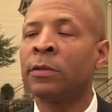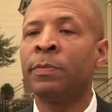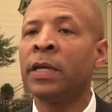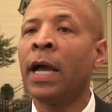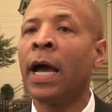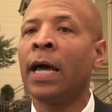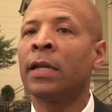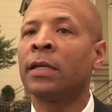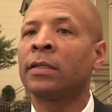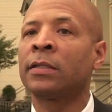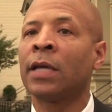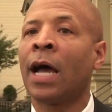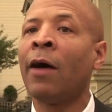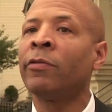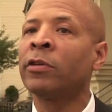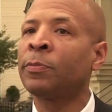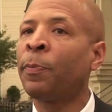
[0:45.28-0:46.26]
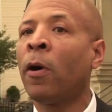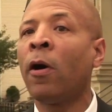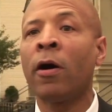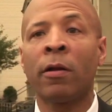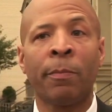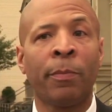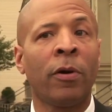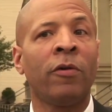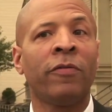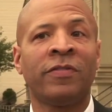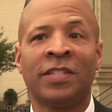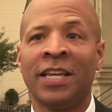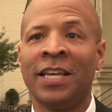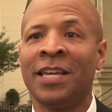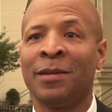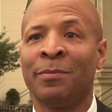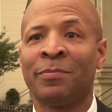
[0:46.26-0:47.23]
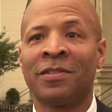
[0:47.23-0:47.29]
Let's be honest, I was part of both
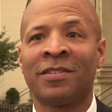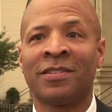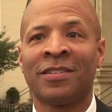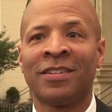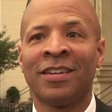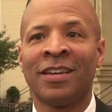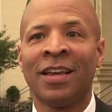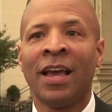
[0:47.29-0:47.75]
teams.